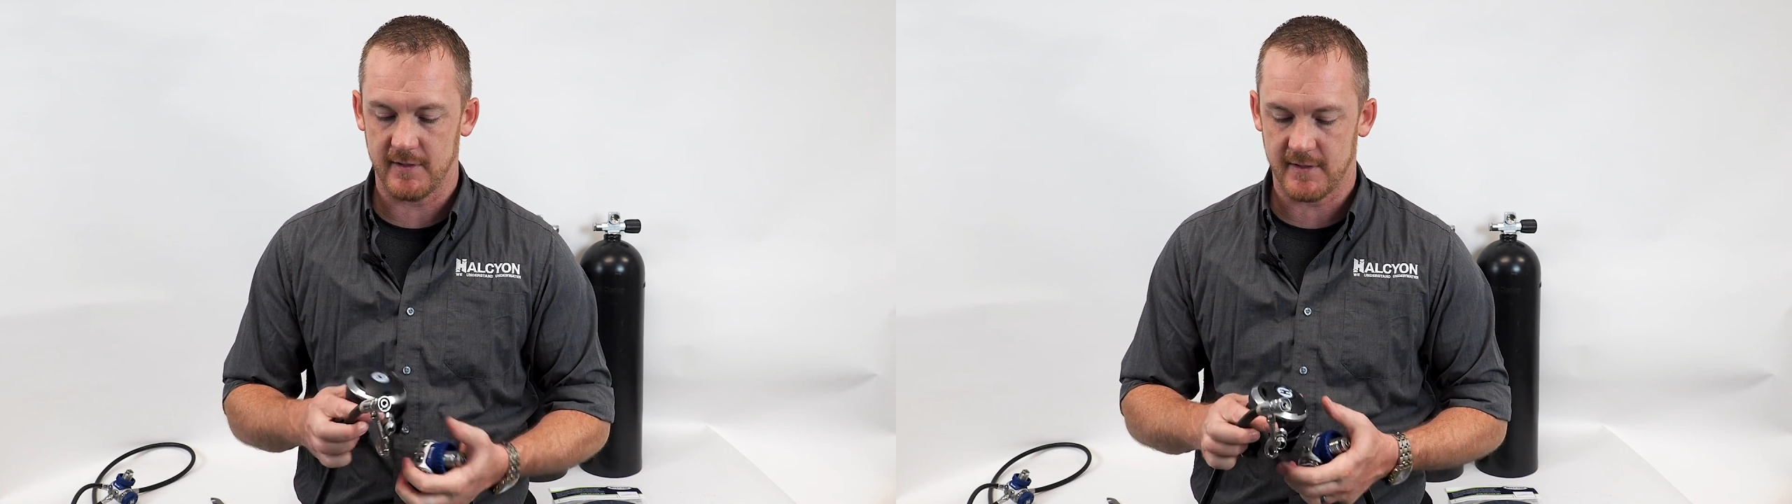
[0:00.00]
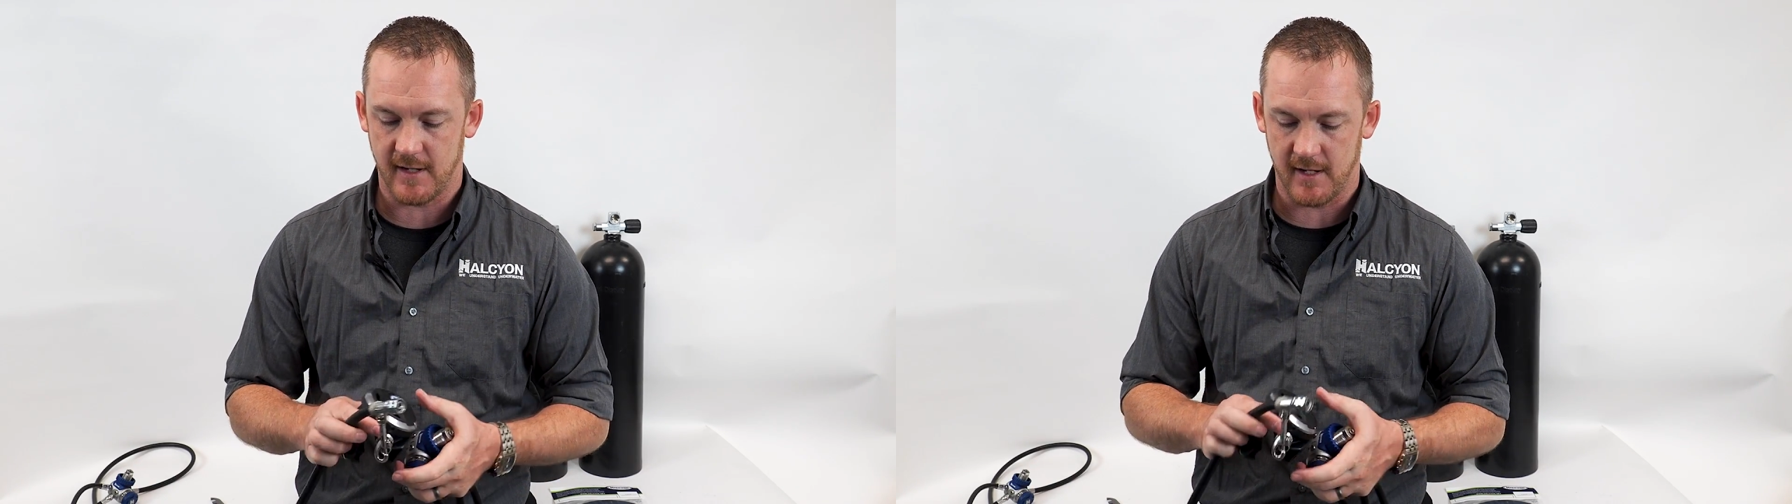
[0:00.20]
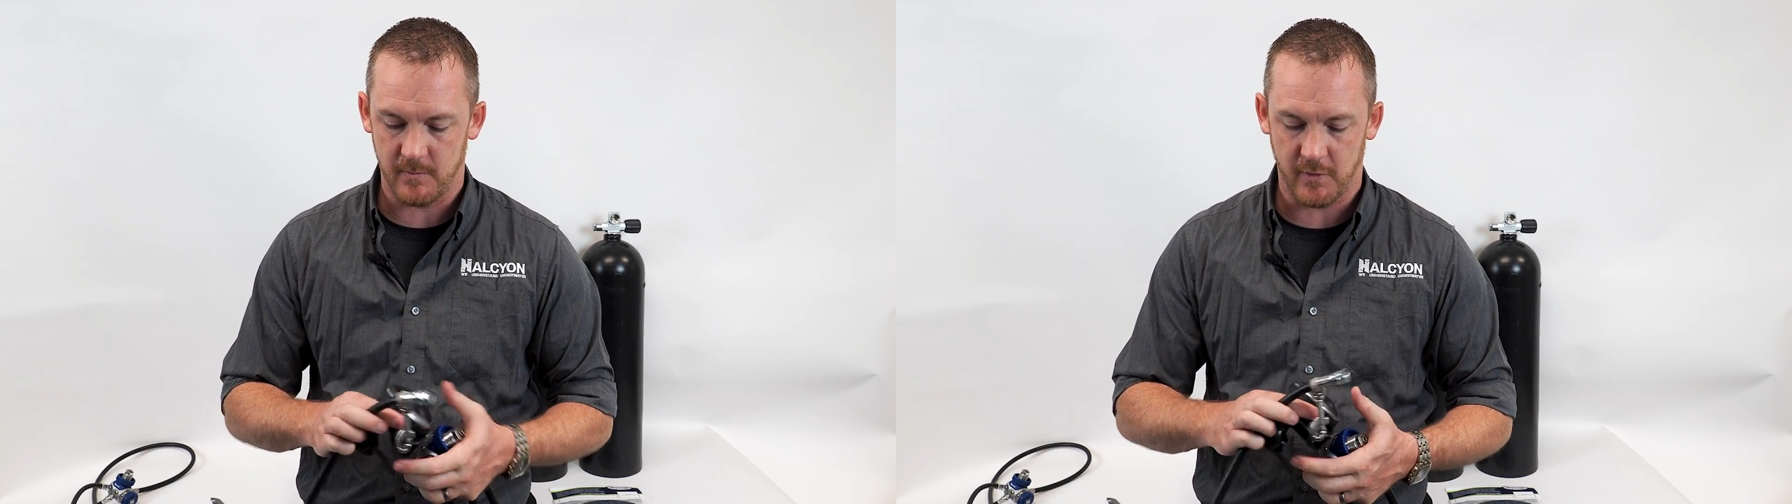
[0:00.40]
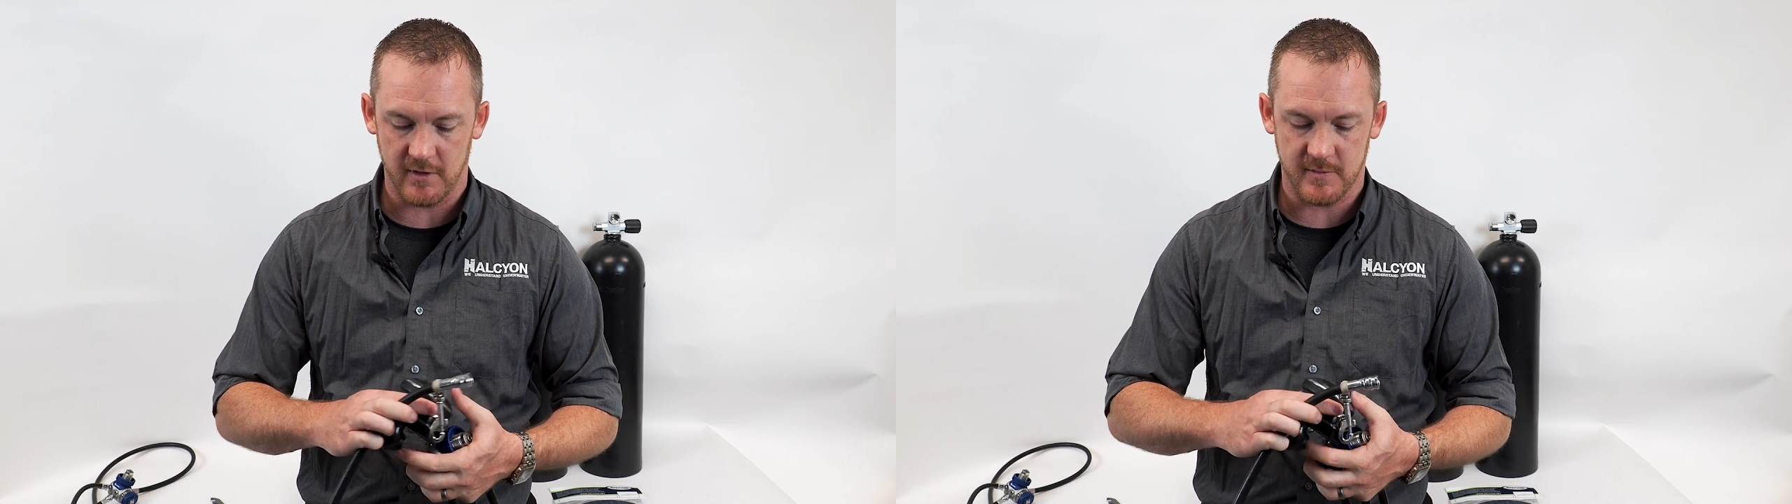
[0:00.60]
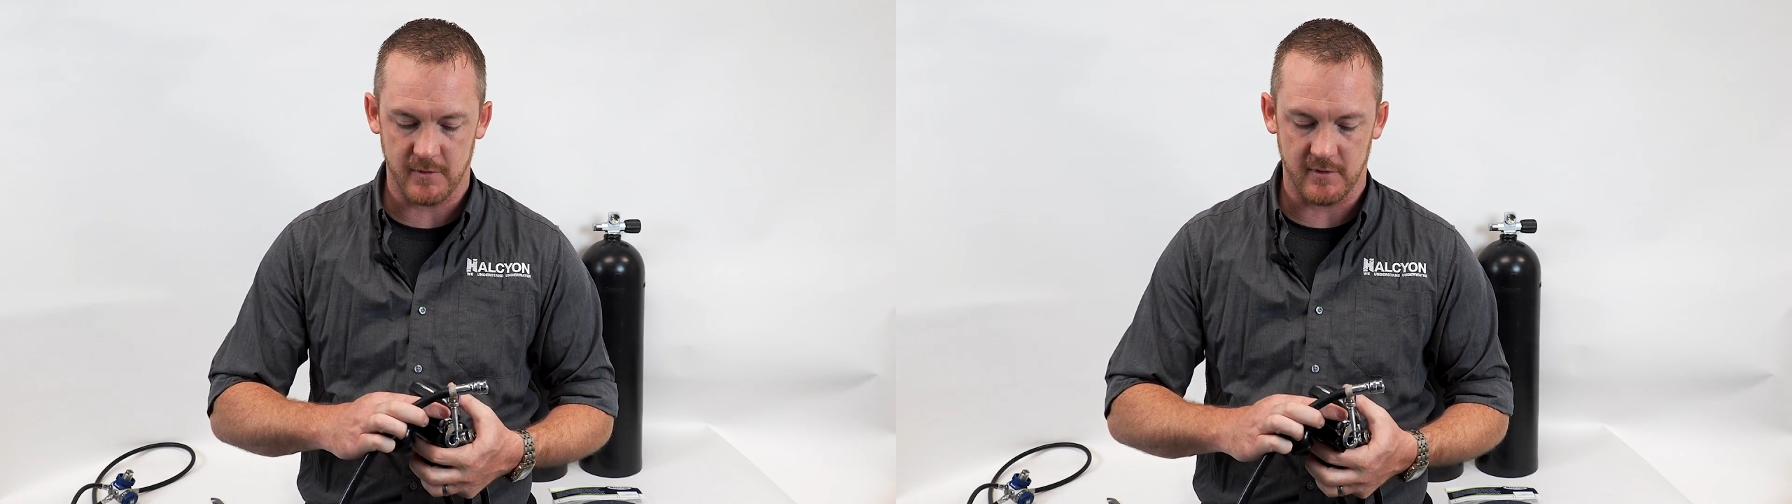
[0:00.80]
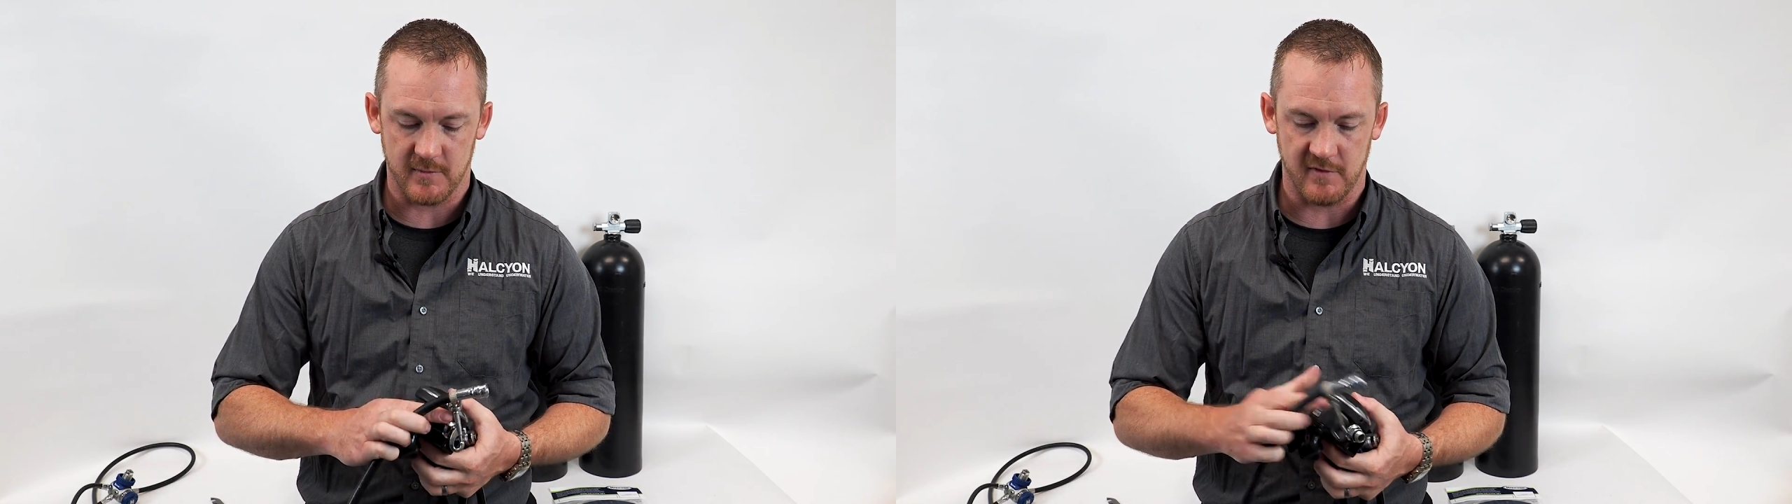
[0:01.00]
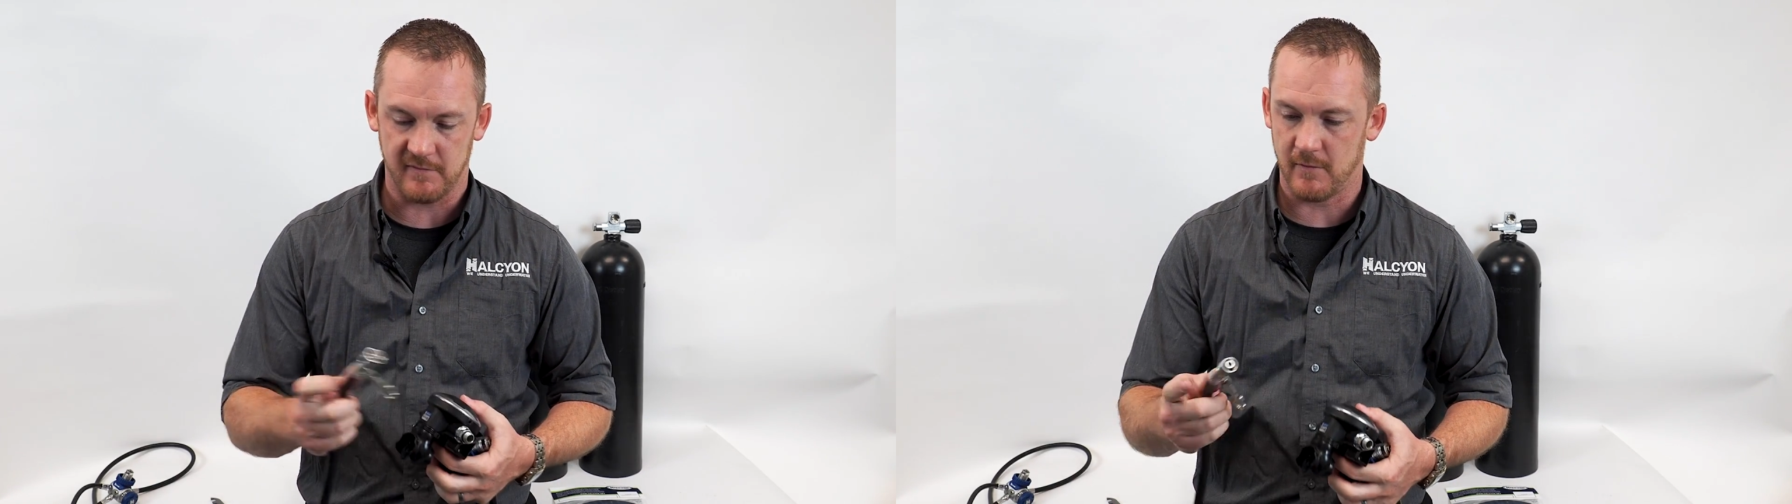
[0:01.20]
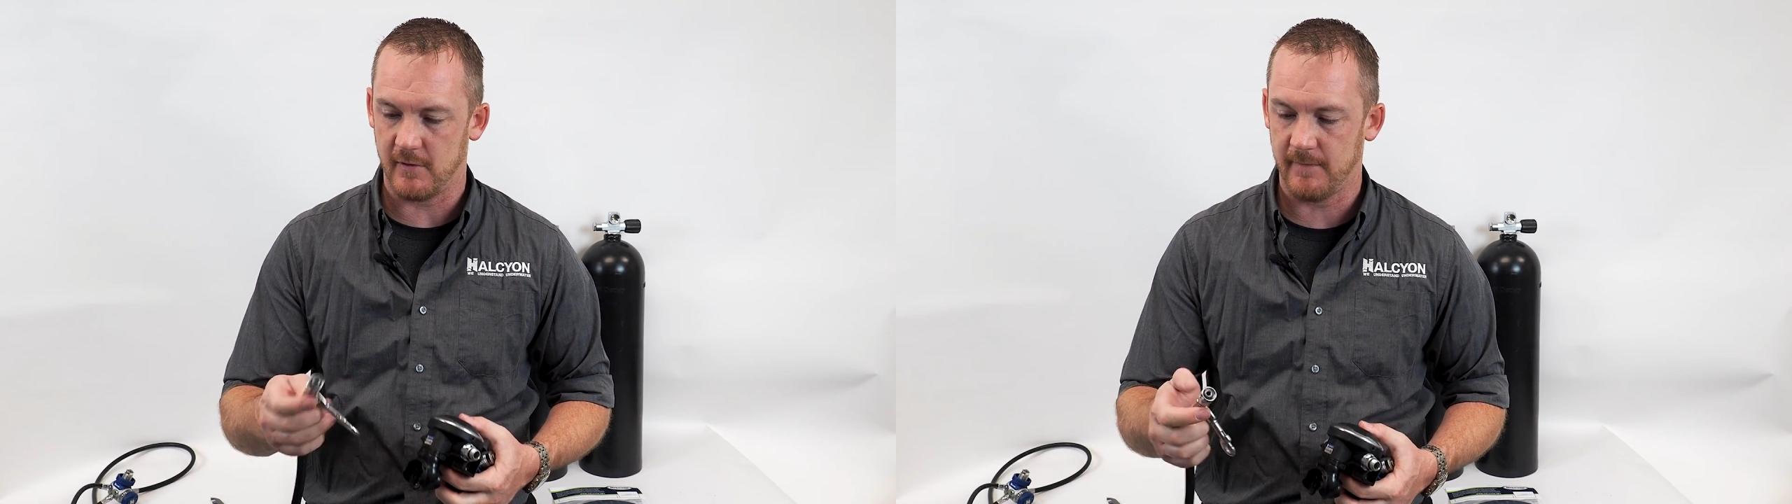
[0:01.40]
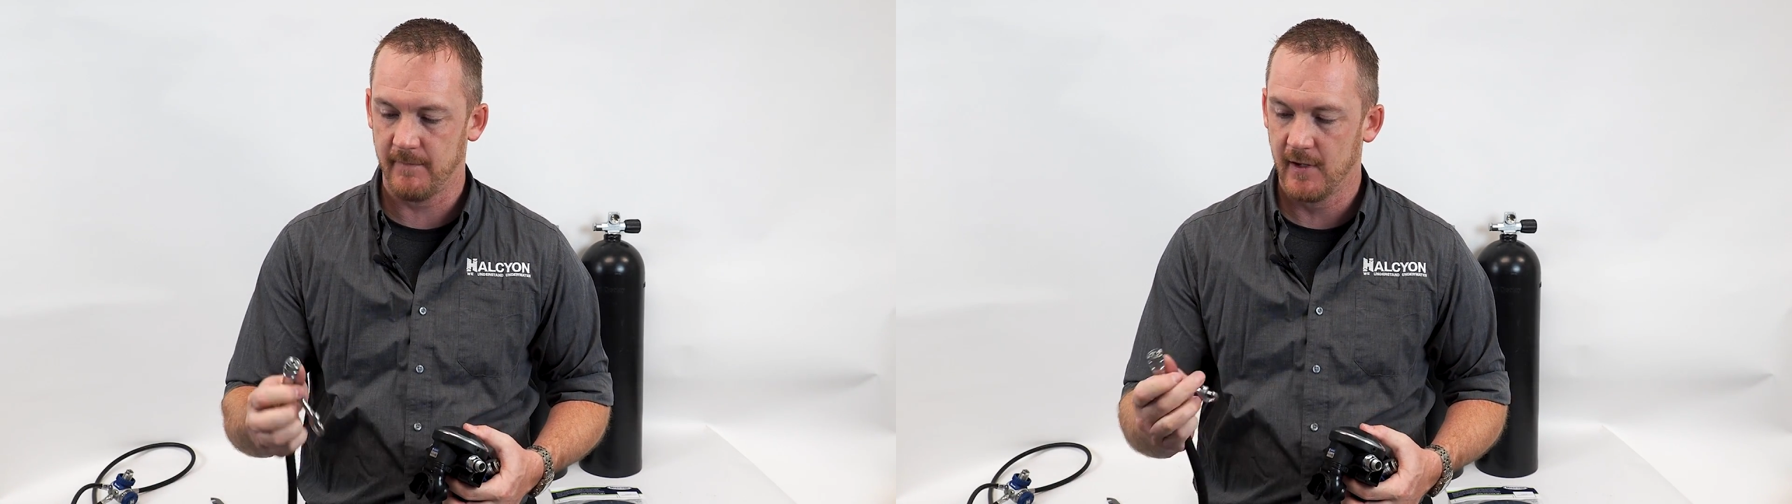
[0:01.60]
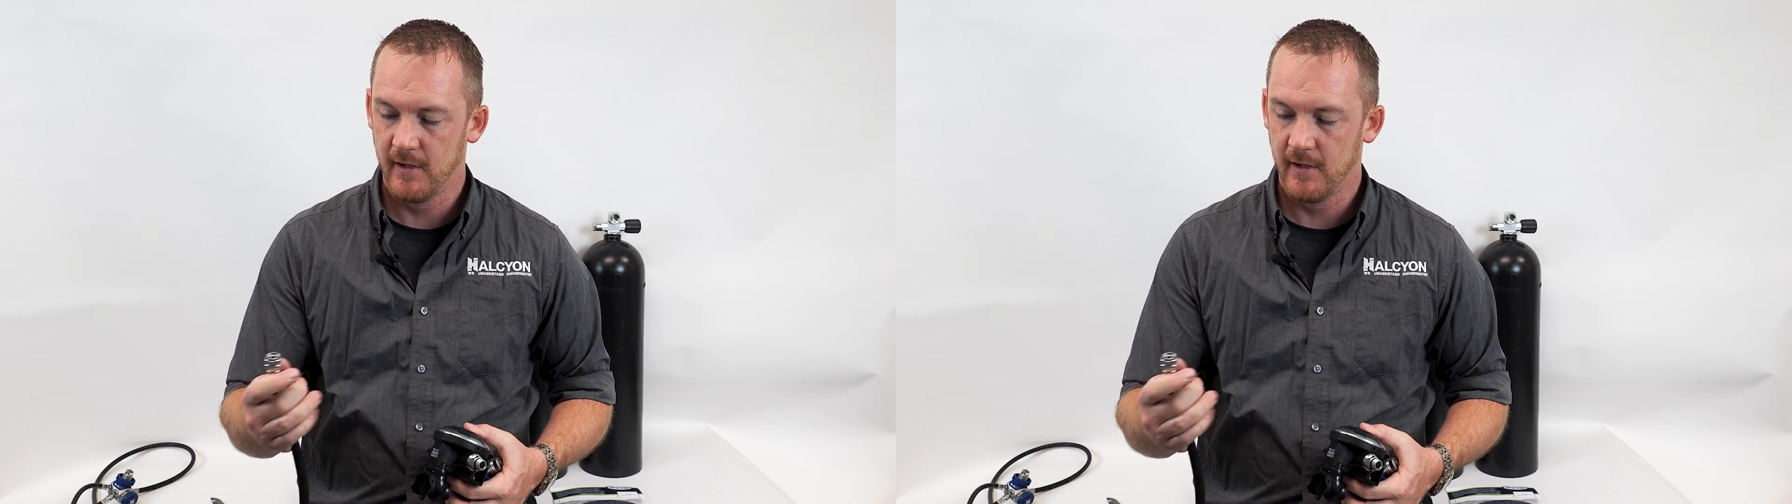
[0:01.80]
same principle as before.